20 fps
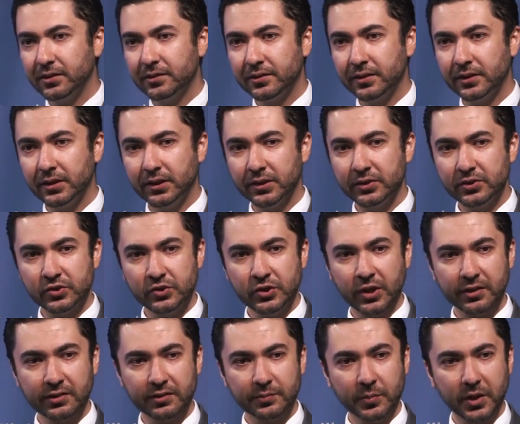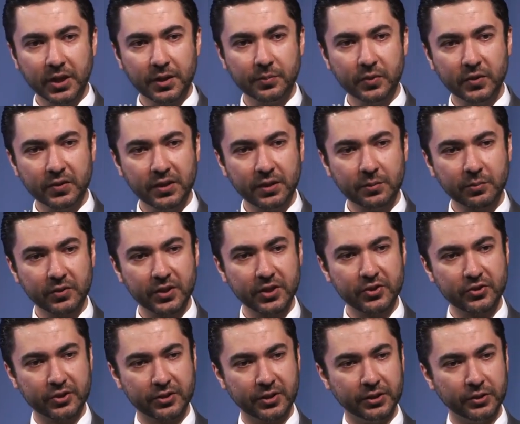So just by putting
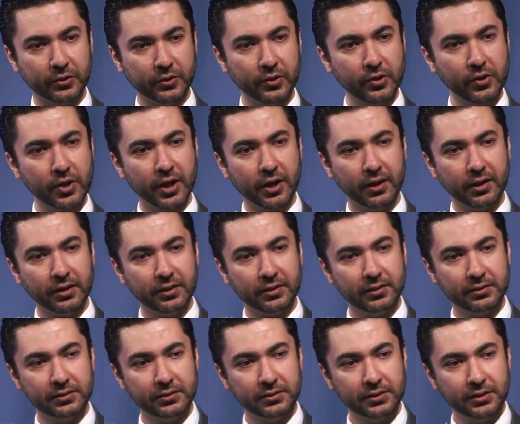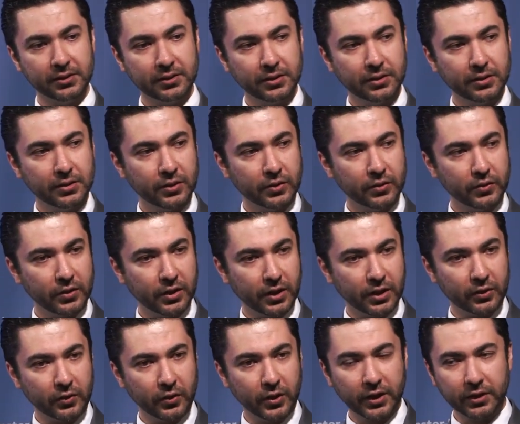pressure on oil, you
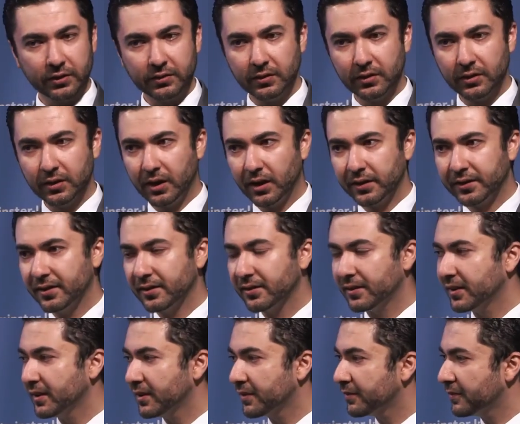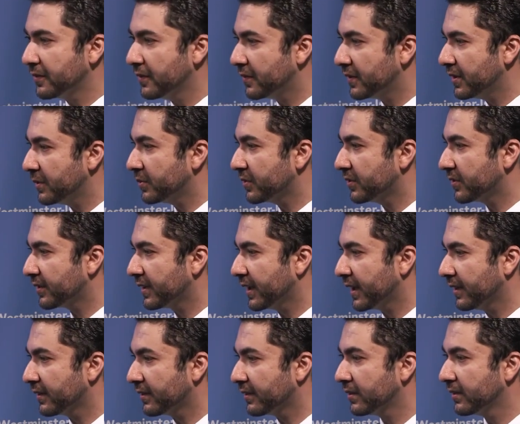are going to cut at least
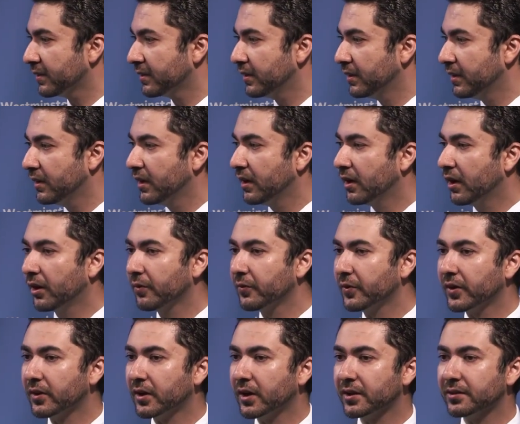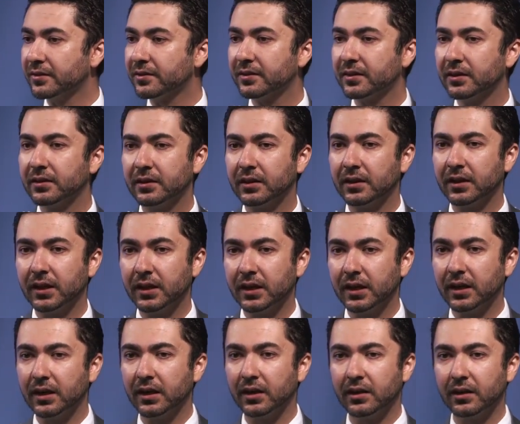50% of Iran's
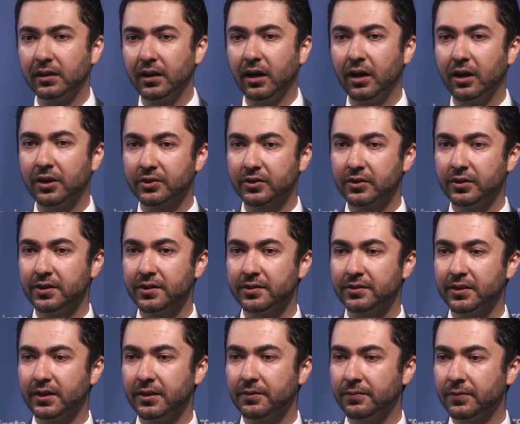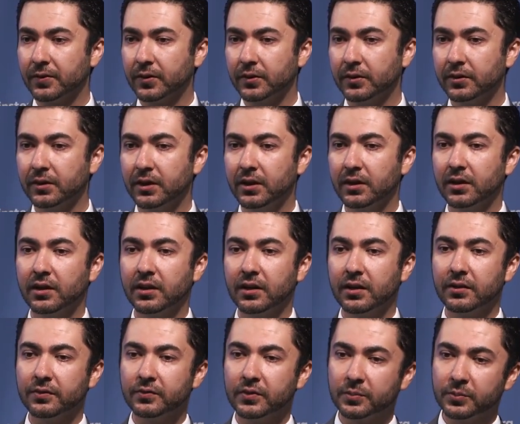hard currency inflow.
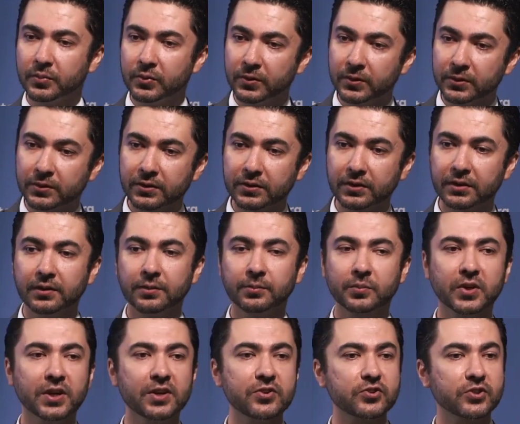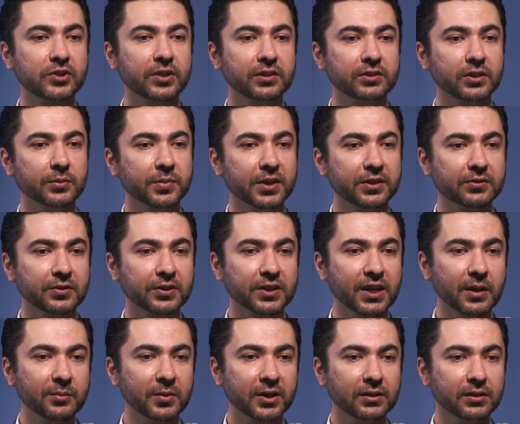If you put pressure on the
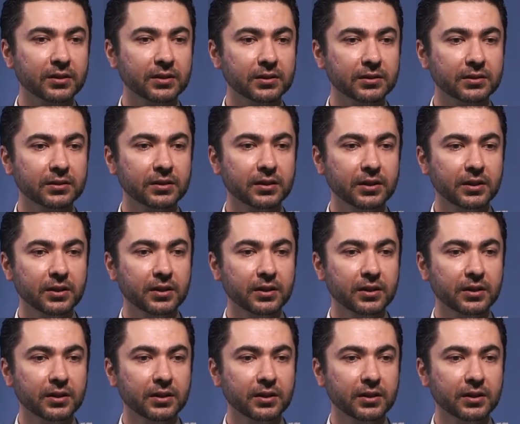petrochemical,